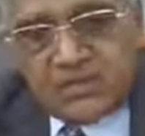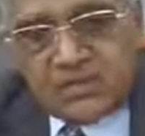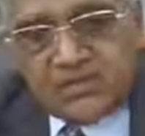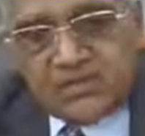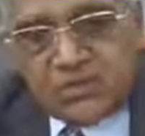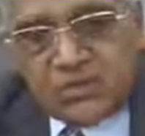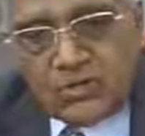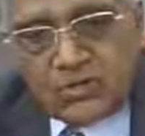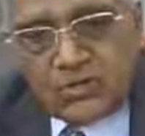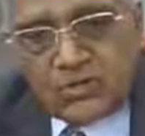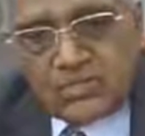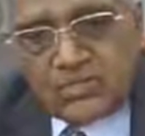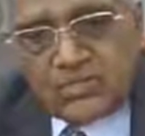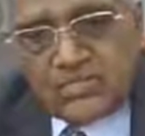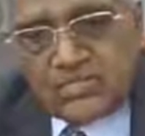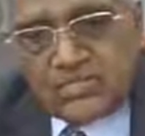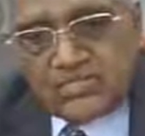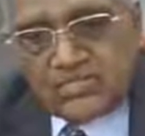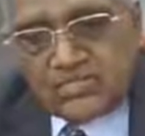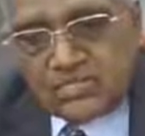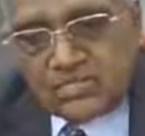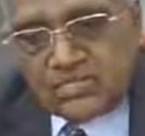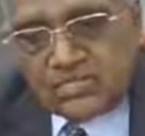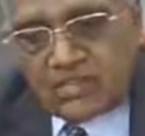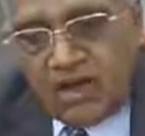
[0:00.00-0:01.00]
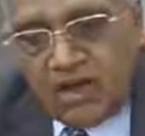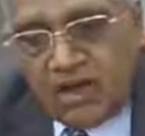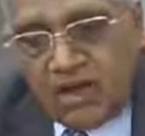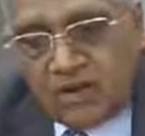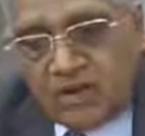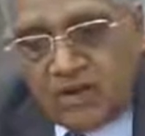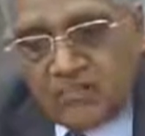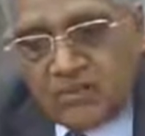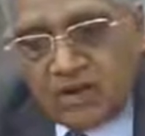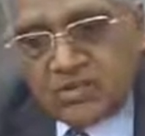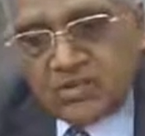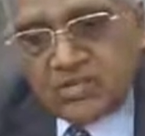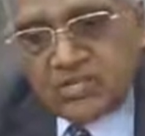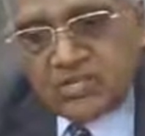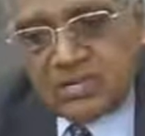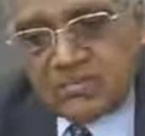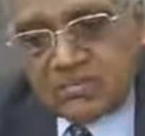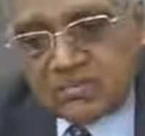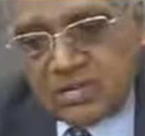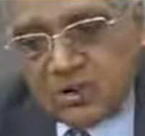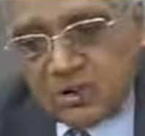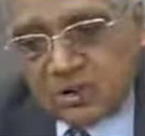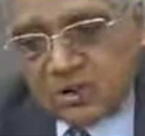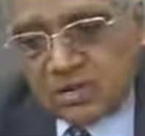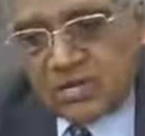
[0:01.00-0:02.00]
So this is all about the
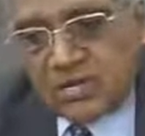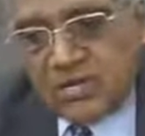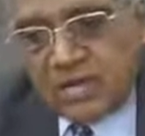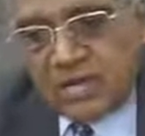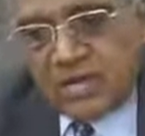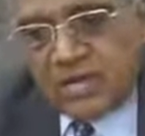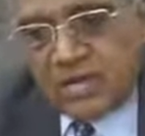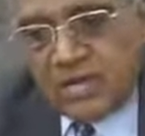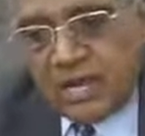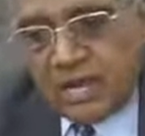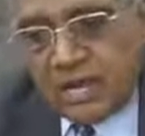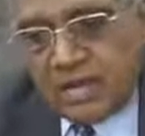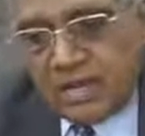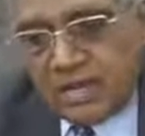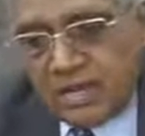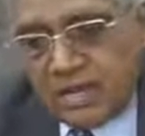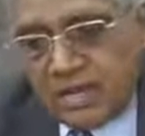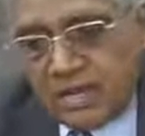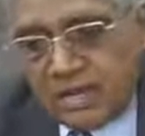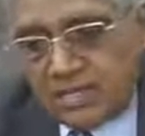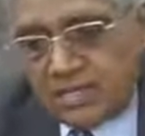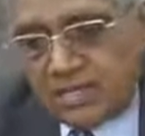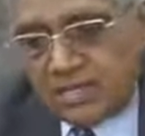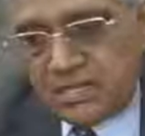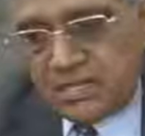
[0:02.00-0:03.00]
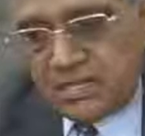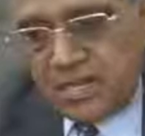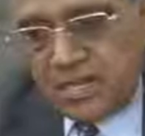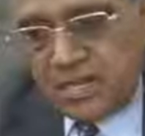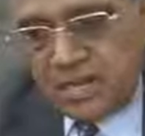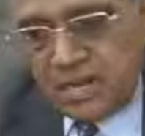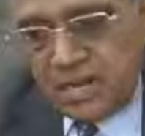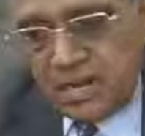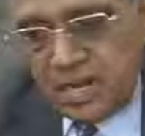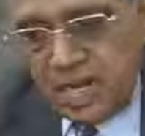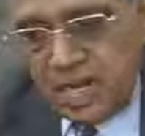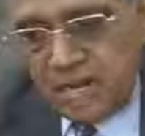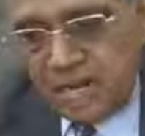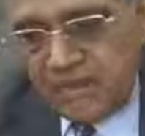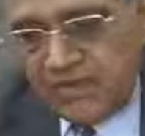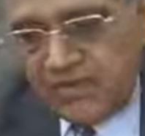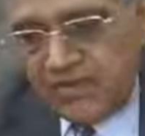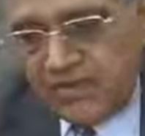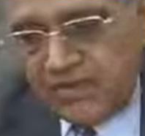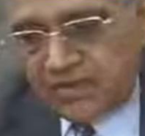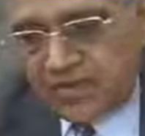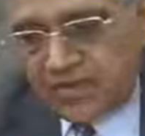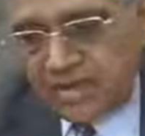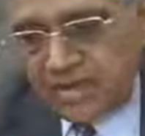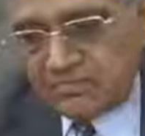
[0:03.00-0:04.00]
book. I
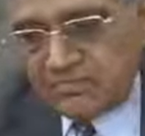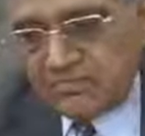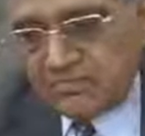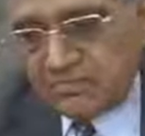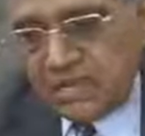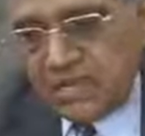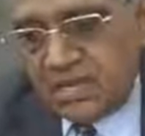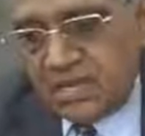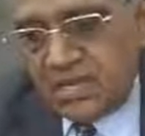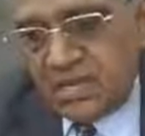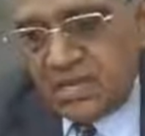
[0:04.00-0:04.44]
welcome